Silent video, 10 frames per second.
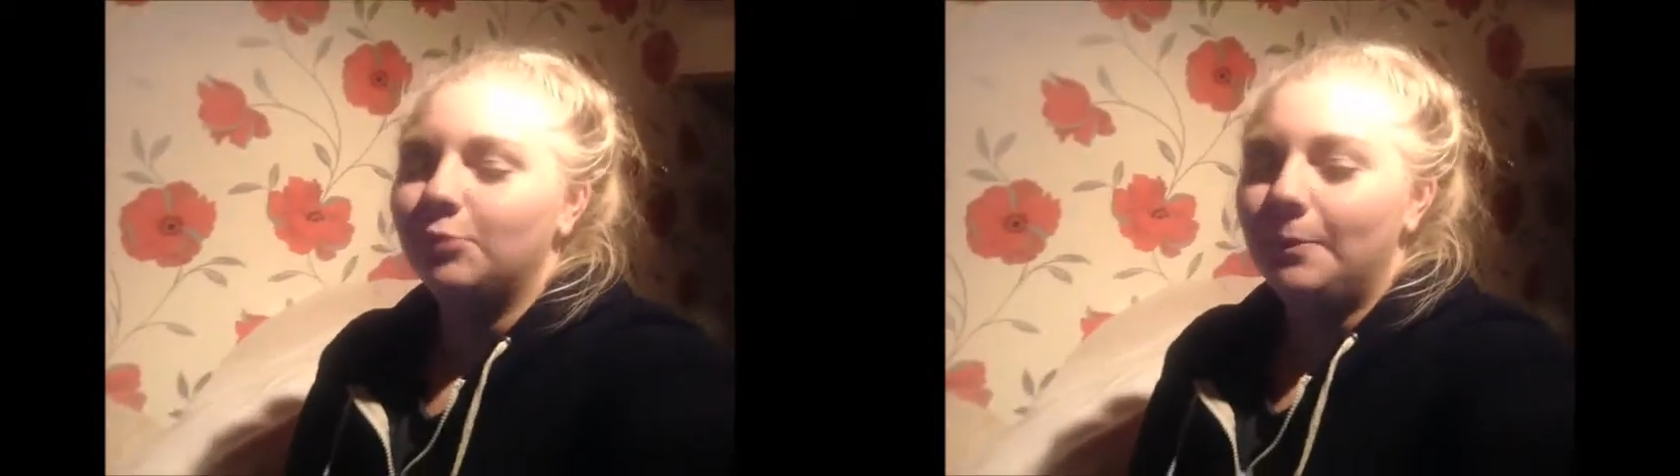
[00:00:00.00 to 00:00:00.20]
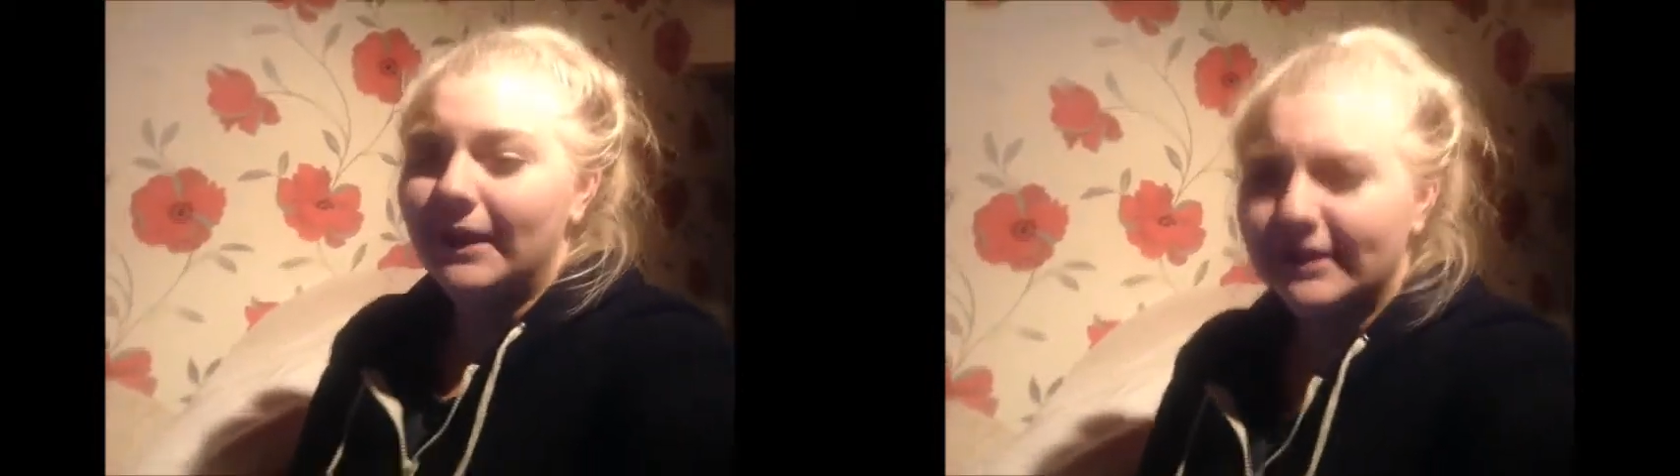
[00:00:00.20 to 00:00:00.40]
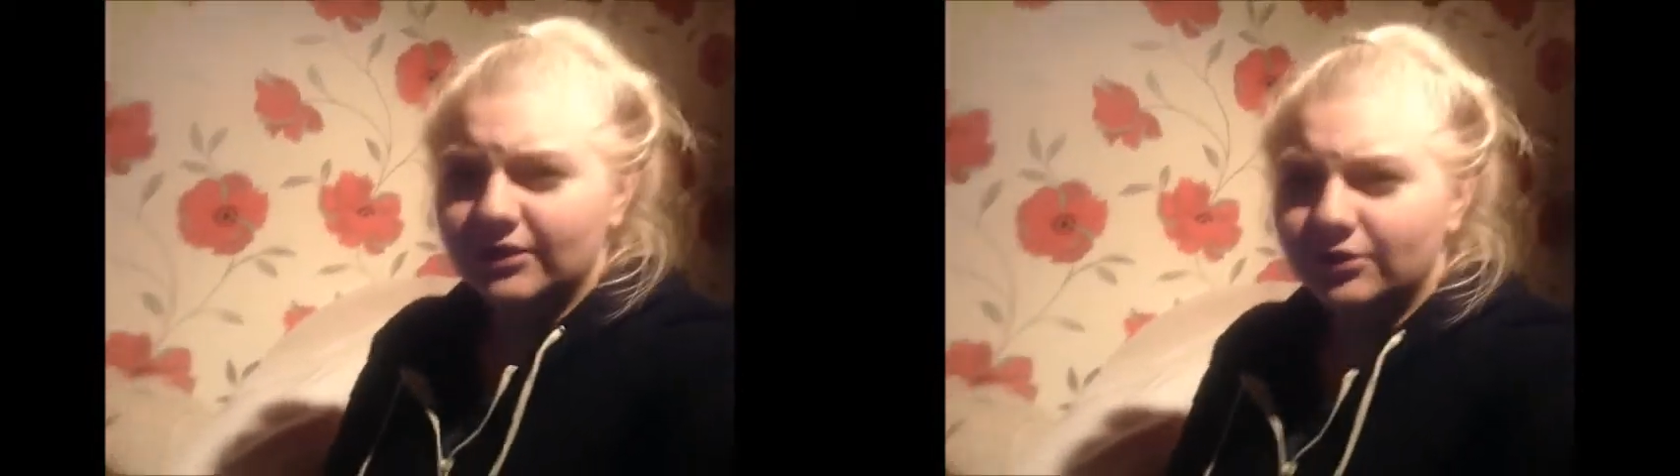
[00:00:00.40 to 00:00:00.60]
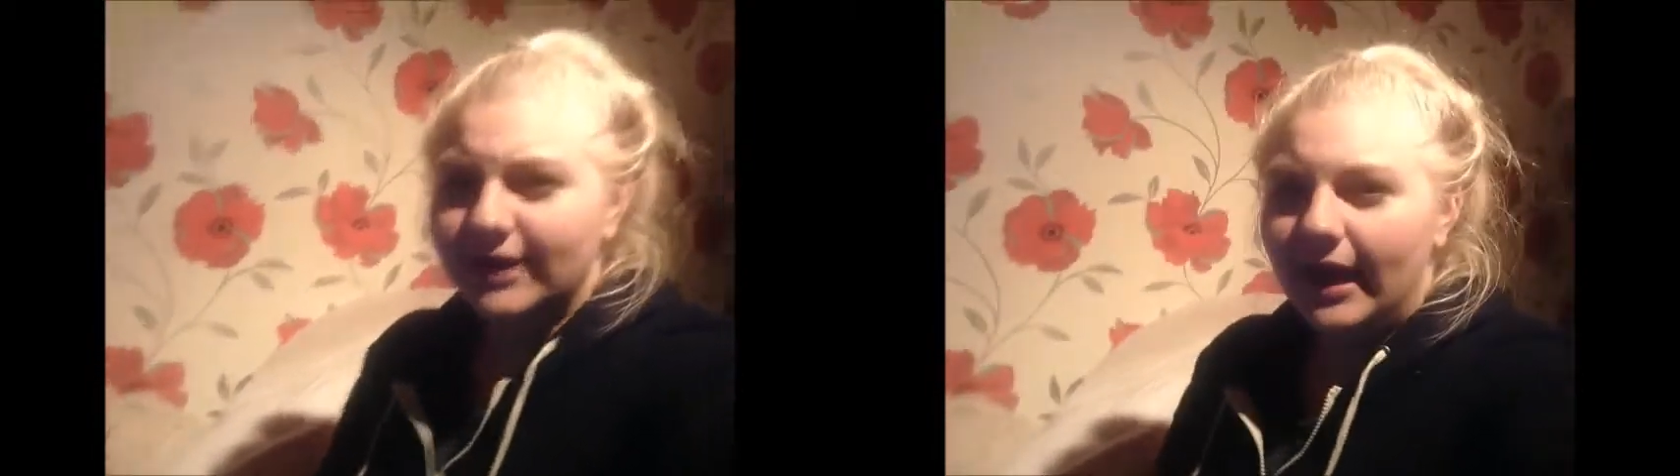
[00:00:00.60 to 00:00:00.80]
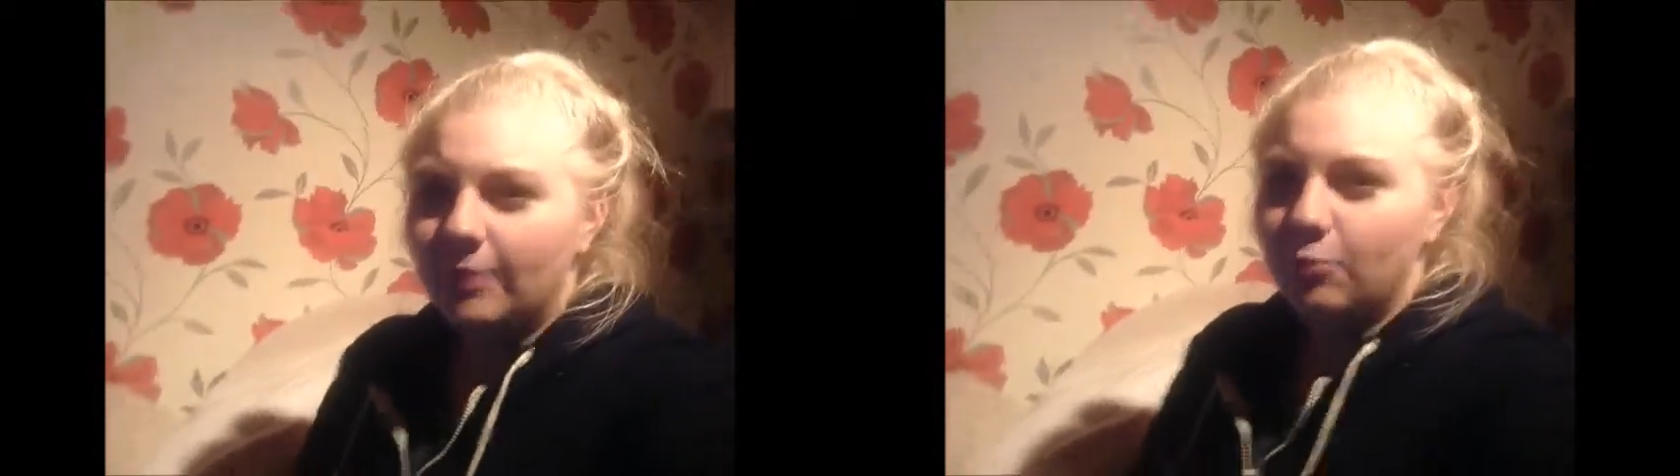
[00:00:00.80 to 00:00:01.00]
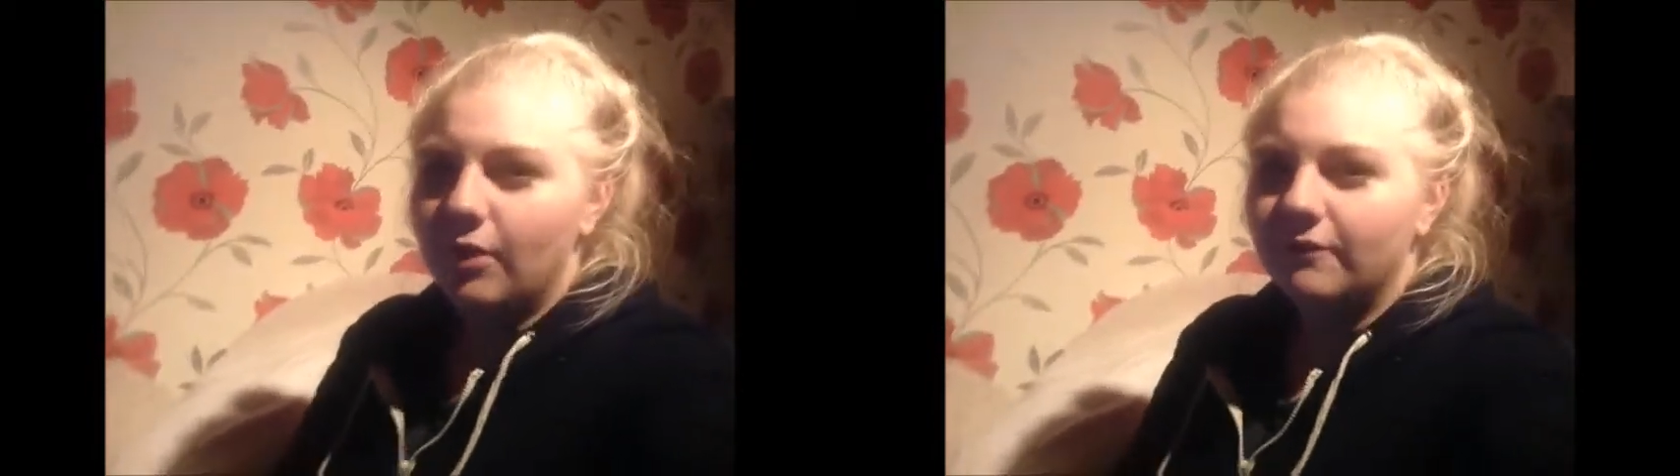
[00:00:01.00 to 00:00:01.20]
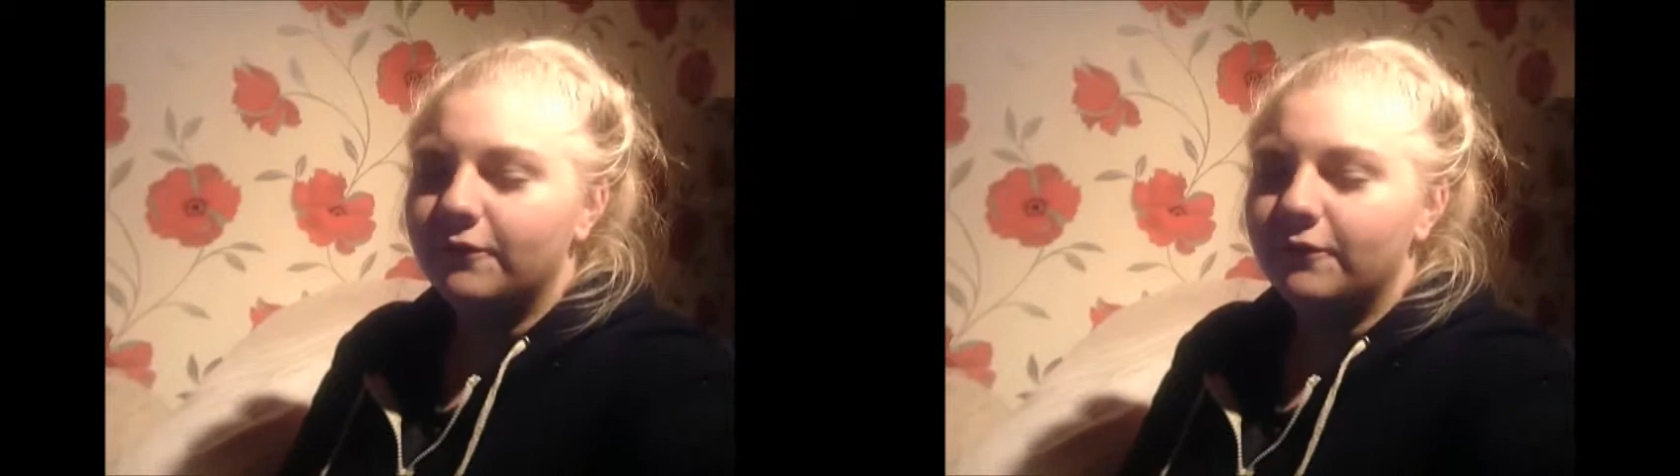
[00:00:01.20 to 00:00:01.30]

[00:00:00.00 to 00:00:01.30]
we're planning on getting one